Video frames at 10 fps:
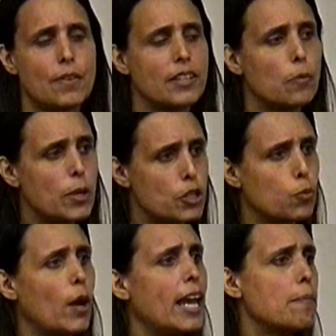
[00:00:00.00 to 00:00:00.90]
Is the fact
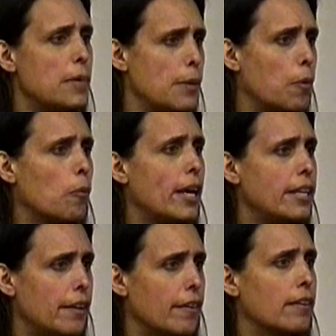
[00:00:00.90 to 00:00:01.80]
that we train
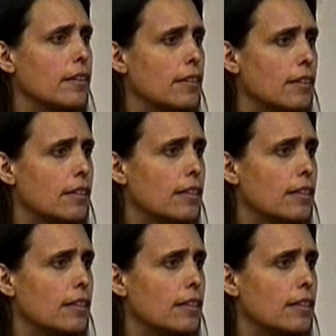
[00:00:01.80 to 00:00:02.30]
people right here.